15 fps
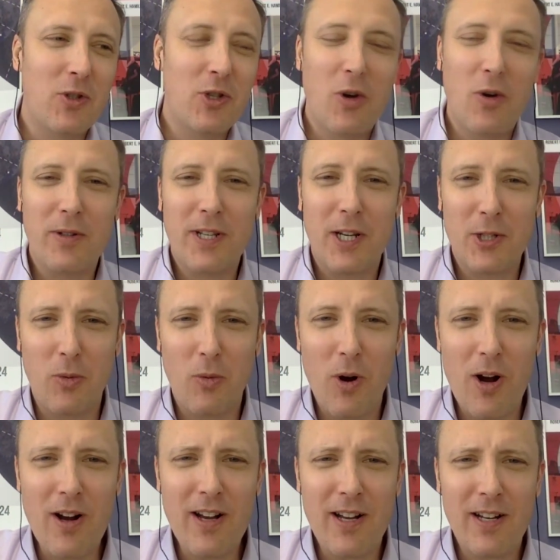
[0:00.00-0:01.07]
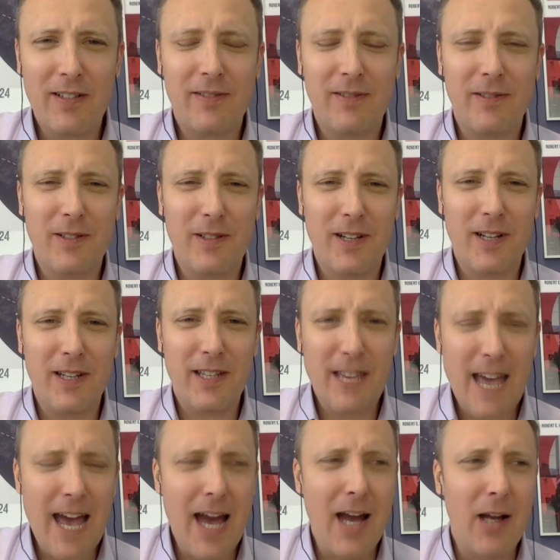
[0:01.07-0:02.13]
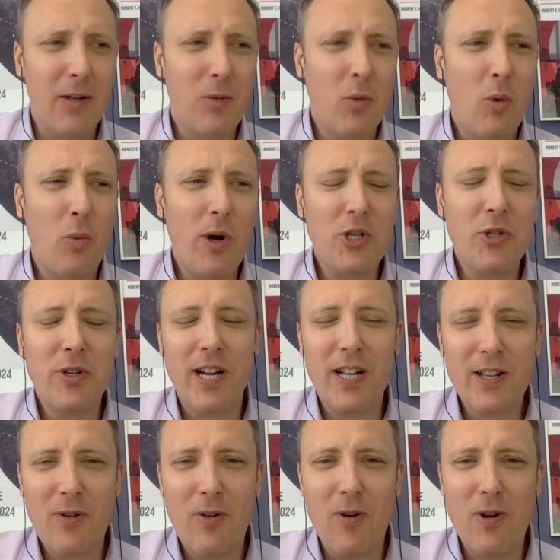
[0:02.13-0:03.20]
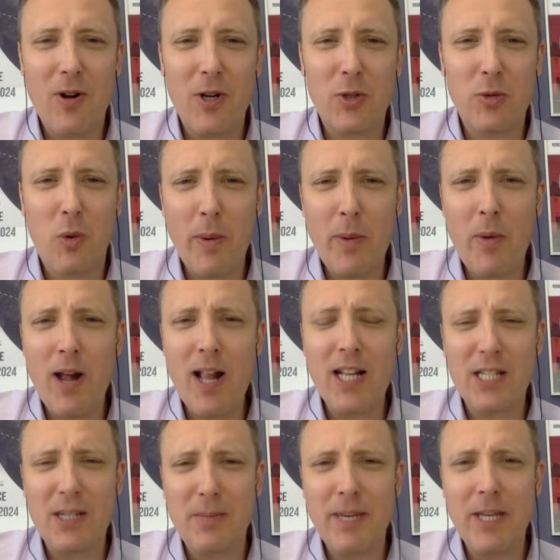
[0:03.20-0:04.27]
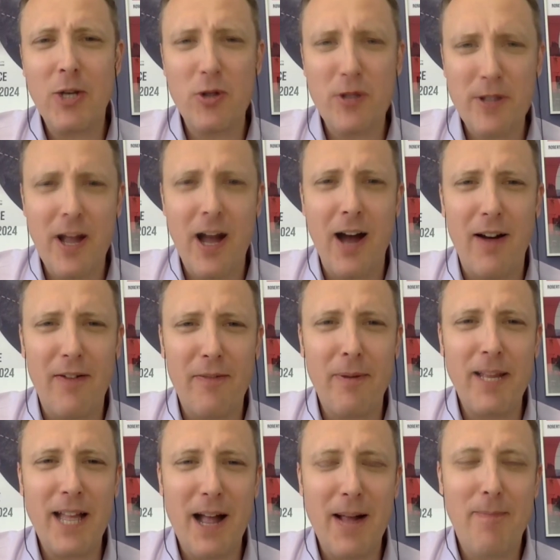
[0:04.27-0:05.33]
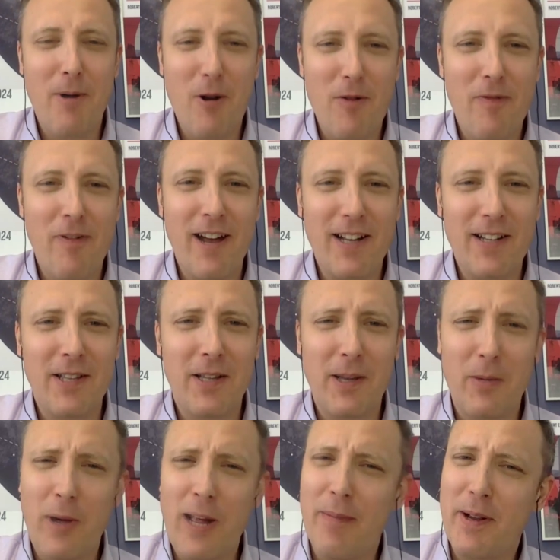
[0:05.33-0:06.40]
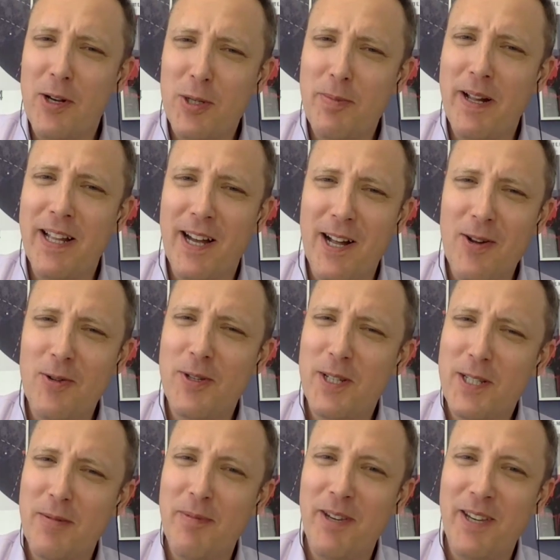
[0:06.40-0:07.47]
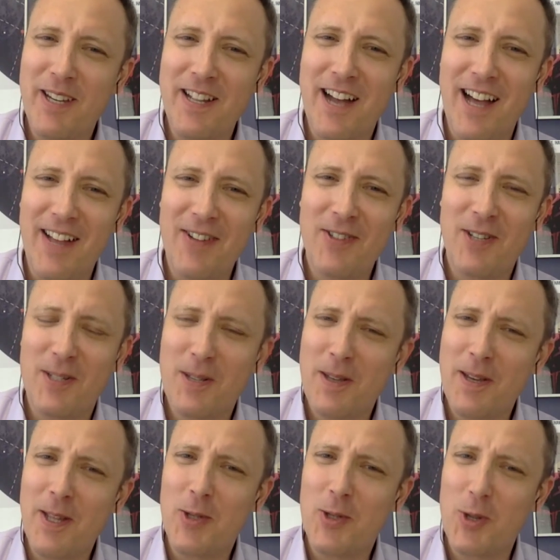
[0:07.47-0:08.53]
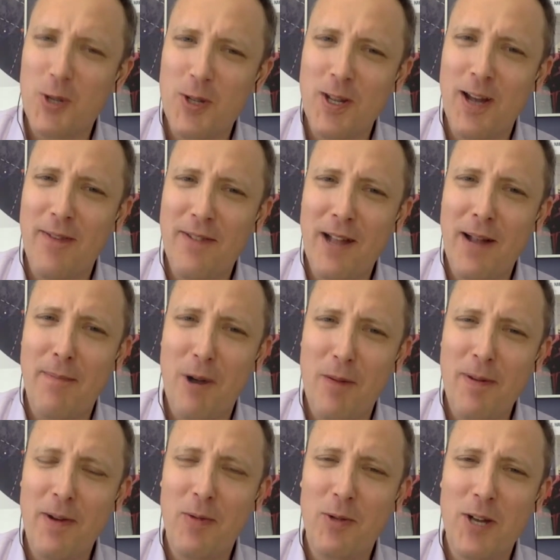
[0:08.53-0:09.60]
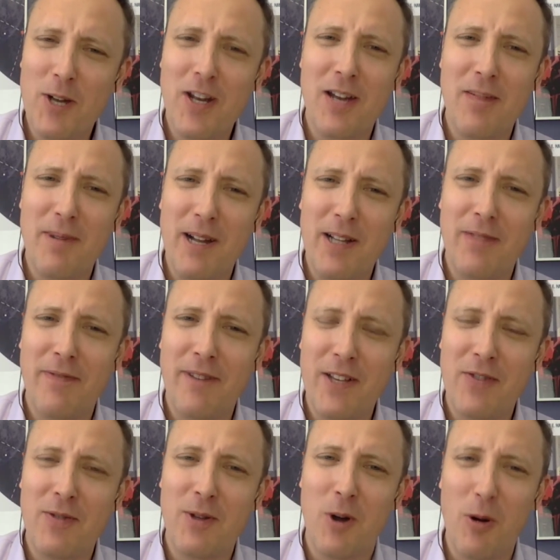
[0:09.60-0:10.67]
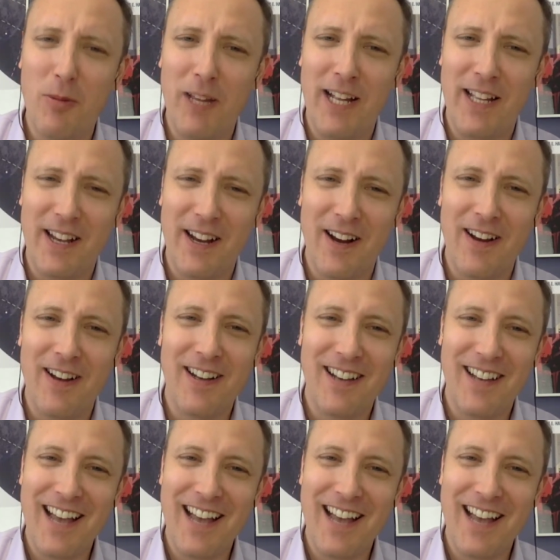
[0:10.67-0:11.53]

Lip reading: So does it work? Yeah. Well, where'd you cut corners? Well, we wanted this to be good enough, but not perfect. And they're like, wait a minute, you're spending $160 million on something that's good enough, not perfect. We're talking about defense for the homeland here.